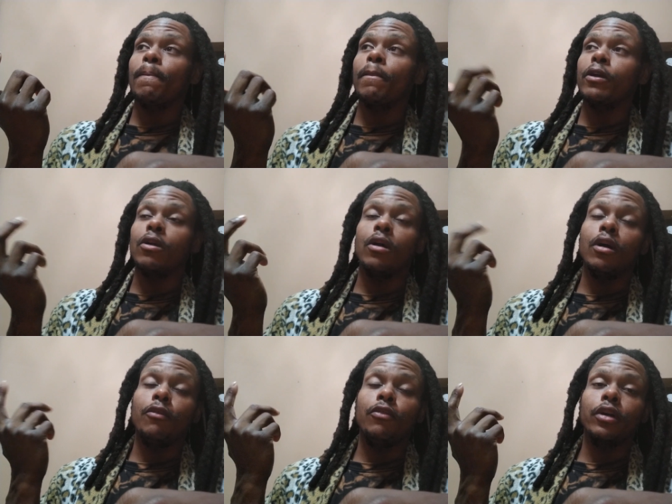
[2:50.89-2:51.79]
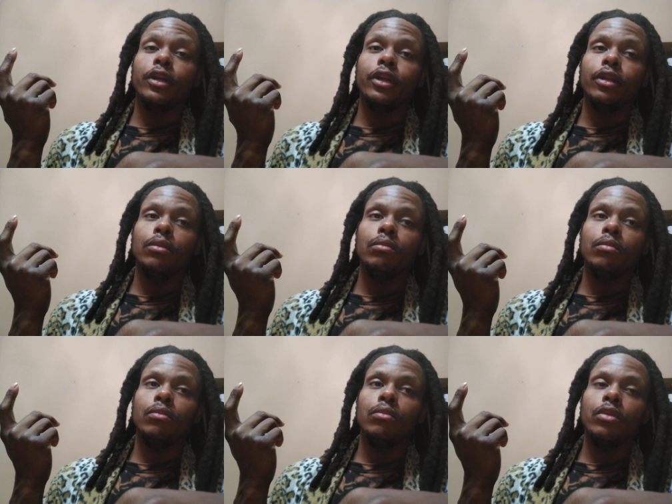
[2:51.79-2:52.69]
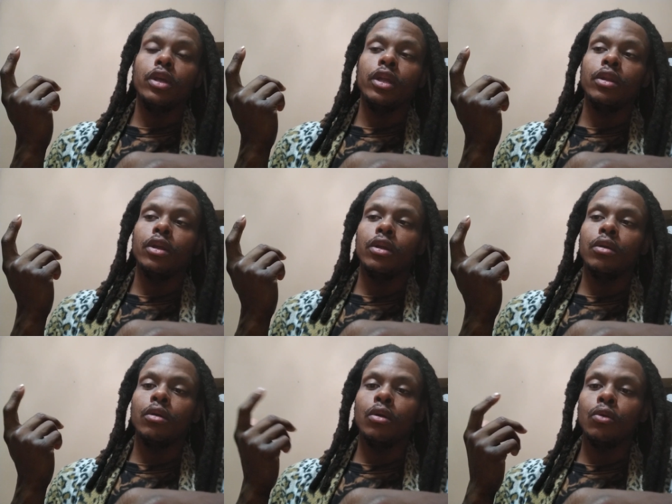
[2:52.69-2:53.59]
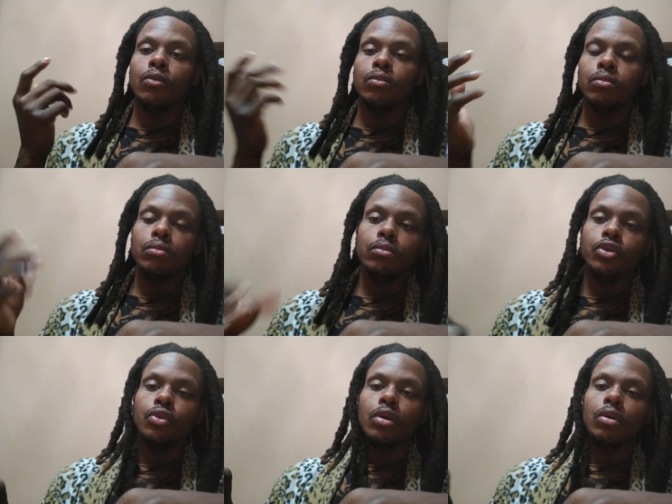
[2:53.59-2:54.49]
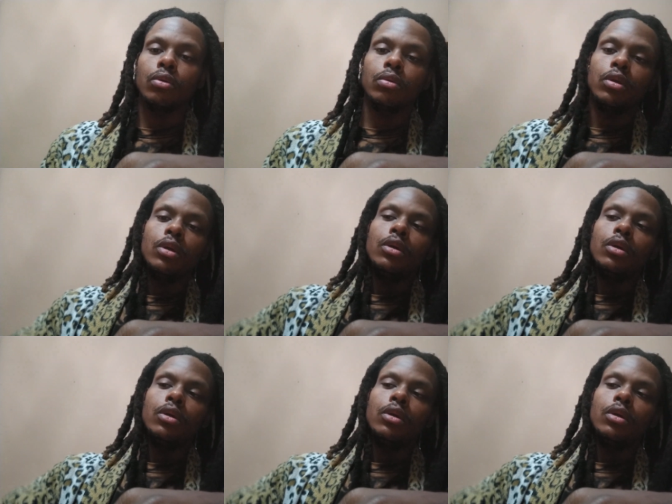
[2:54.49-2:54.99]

They're all fucking in their own, you know,